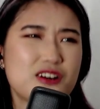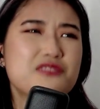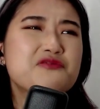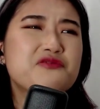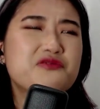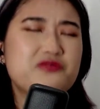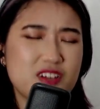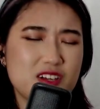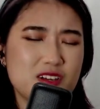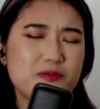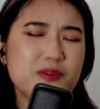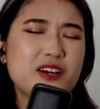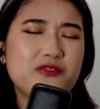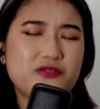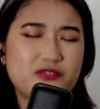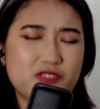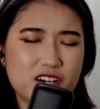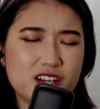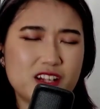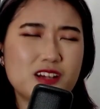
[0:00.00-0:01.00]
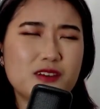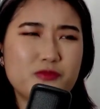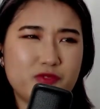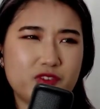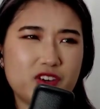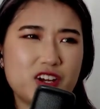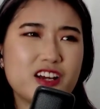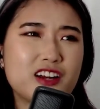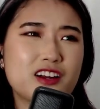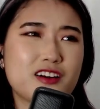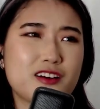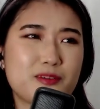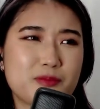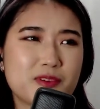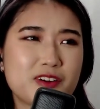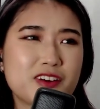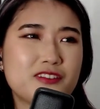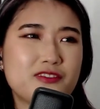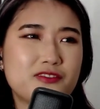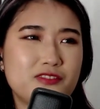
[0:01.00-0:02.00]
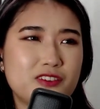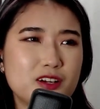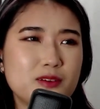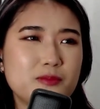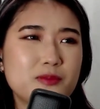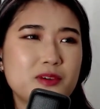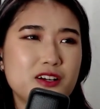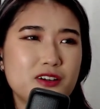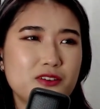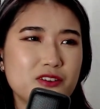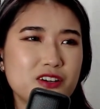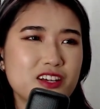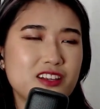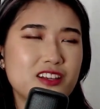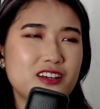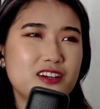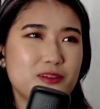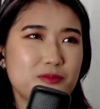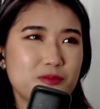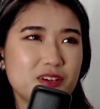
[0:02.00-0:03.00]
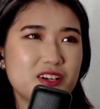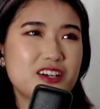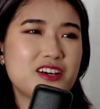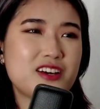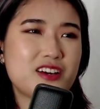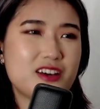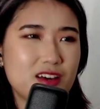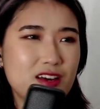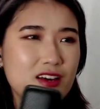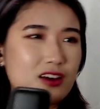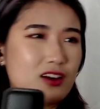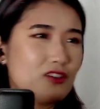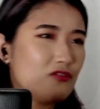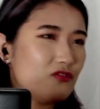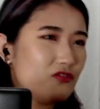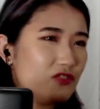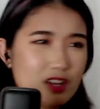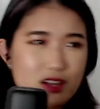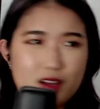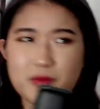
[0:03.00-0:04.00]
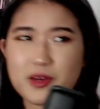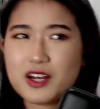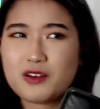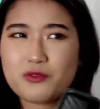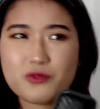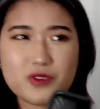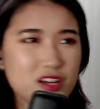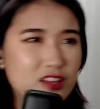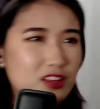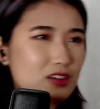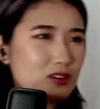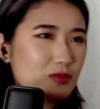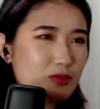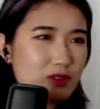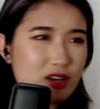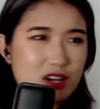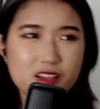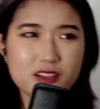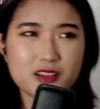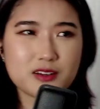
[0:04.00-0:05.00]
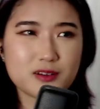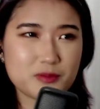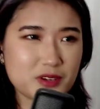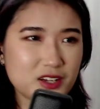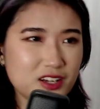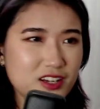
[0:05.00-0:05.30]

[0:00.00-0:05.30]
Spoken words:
Feel my freedom, freedom. Feel my rhythm. Feel my rhythm, rhythm.